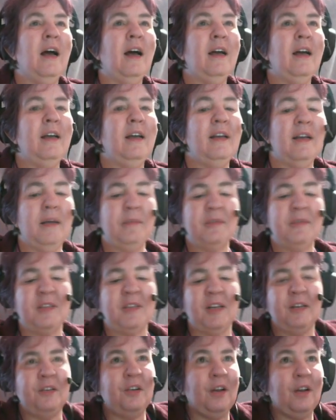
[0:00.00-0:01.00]
Hi, I'm
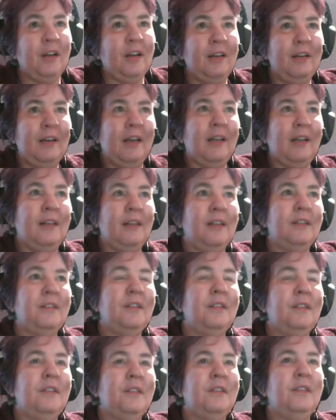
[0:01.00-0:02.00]
Sunshine, and this
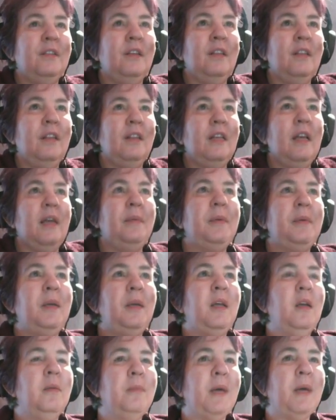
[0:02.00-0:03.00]
is the
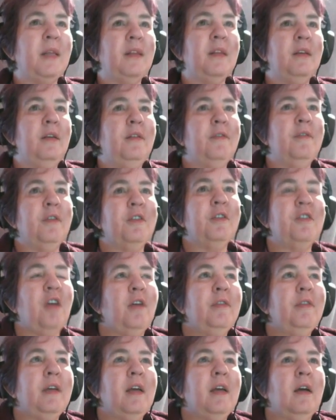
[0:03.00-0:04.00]
ABCube method for
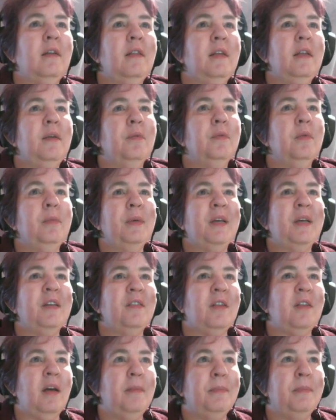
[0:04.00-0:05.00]
solving the Rubik's
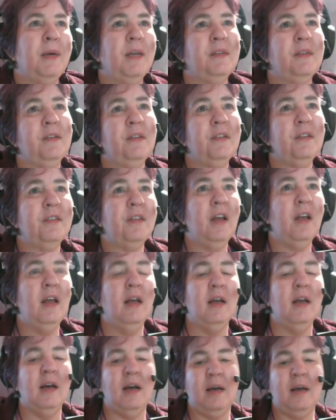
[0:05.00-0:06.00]
type puzzles.
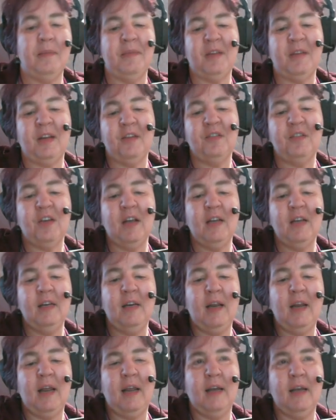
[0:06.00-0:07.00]
I'm Sunshine,
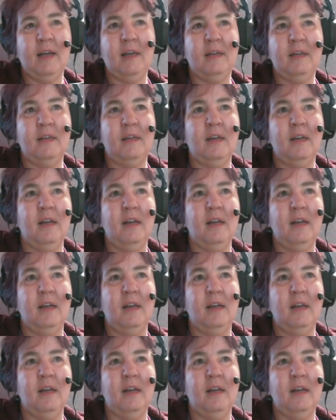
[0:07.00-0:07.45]
and